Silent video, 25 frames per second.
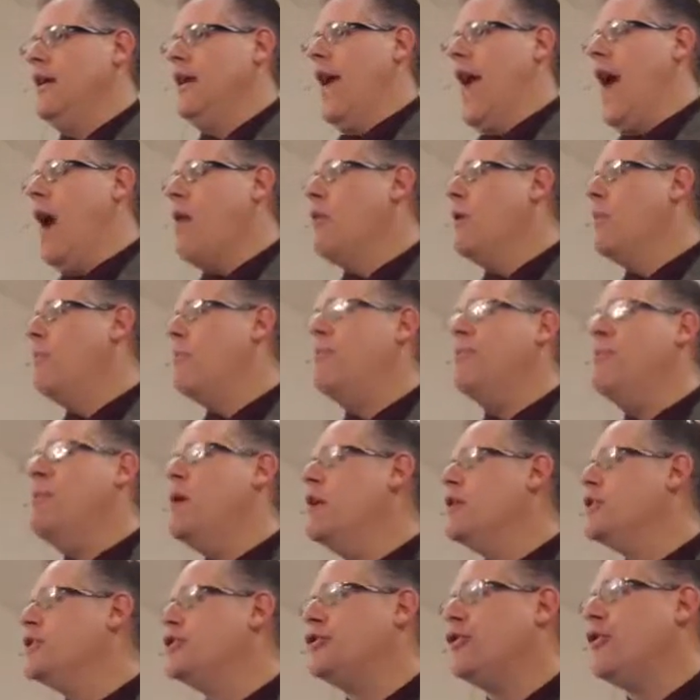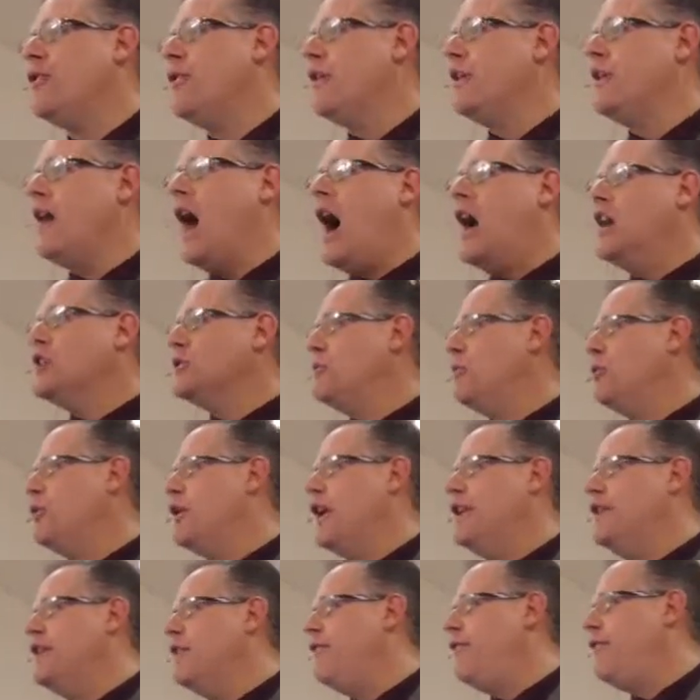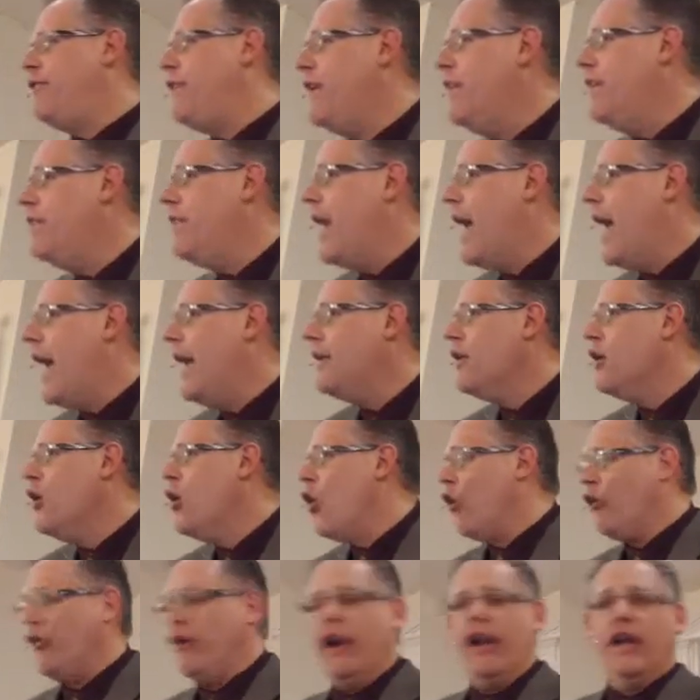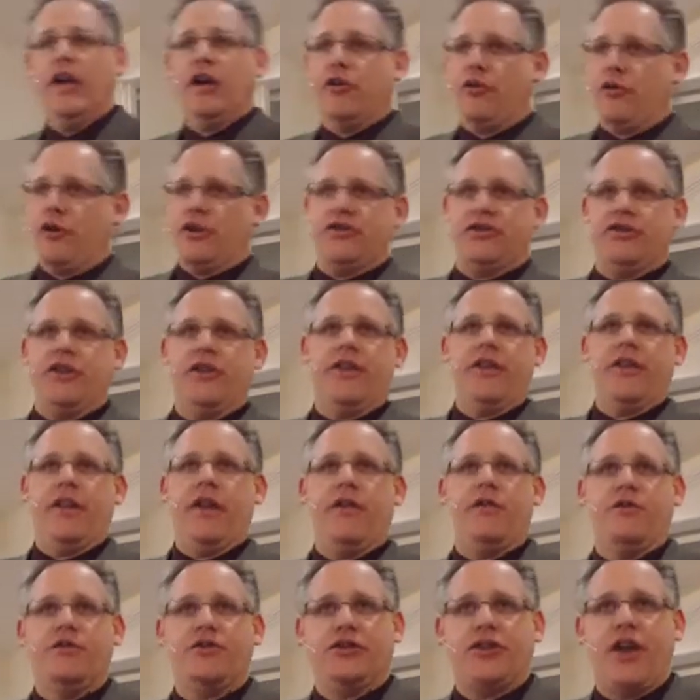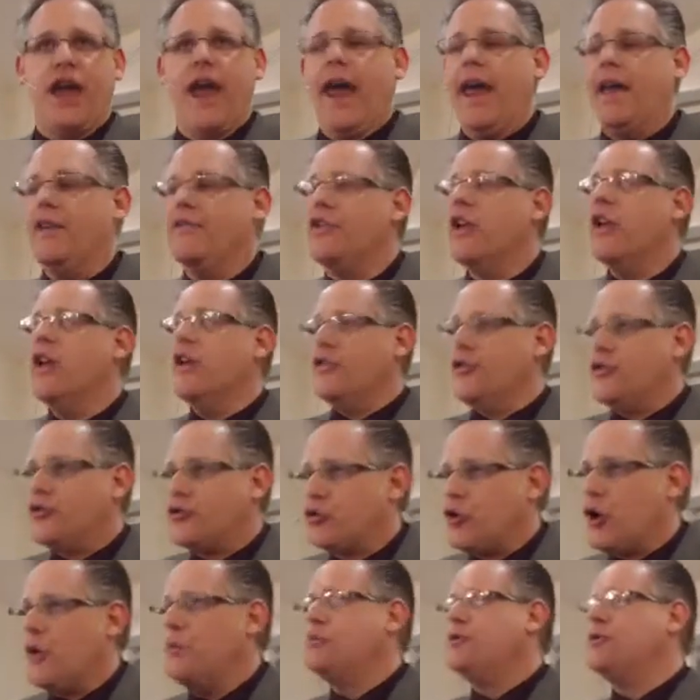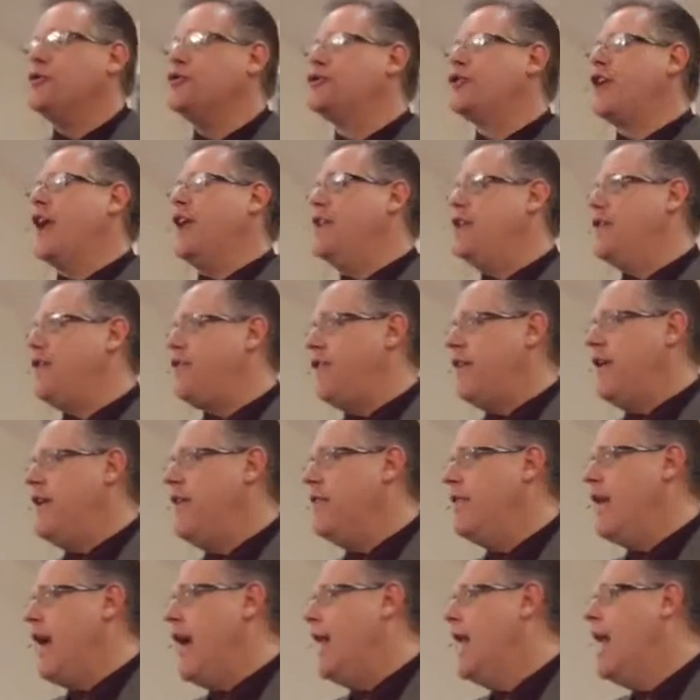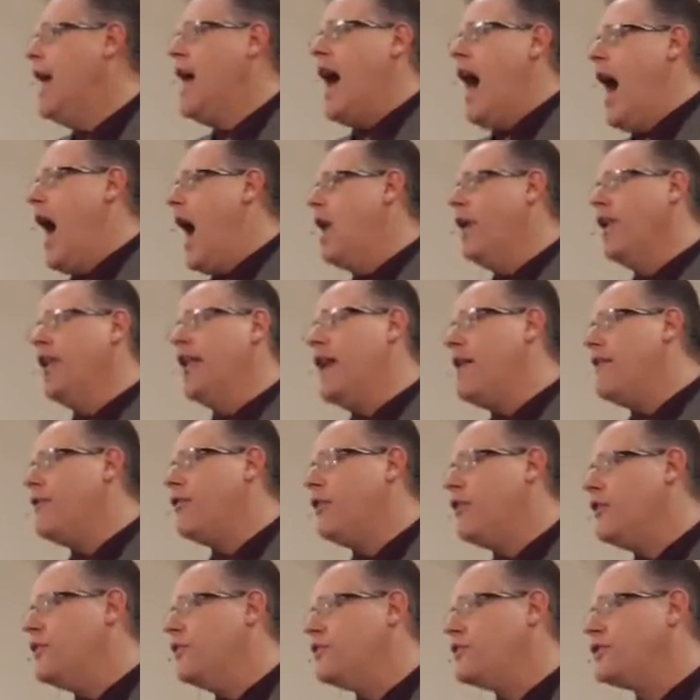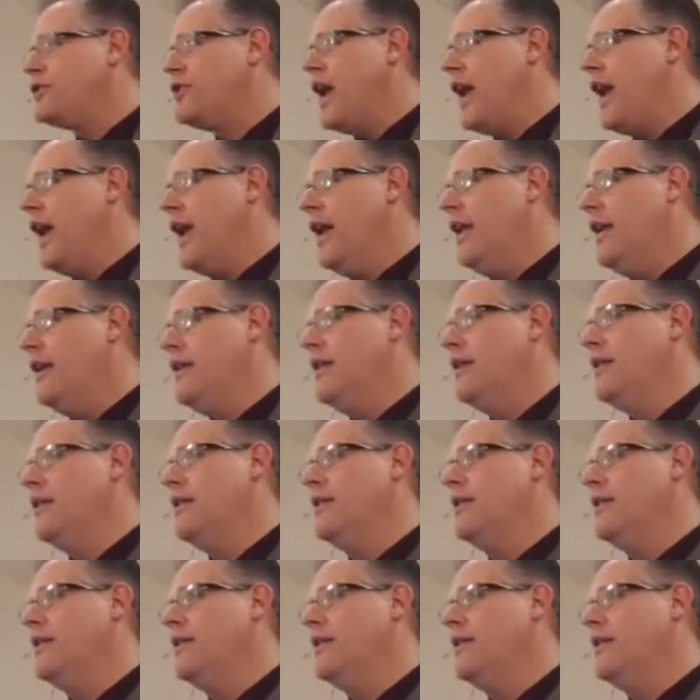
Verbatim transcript: how a minister of the gospel can defend that, or any Christian that understands the scriptures can defend that, I'll never understand.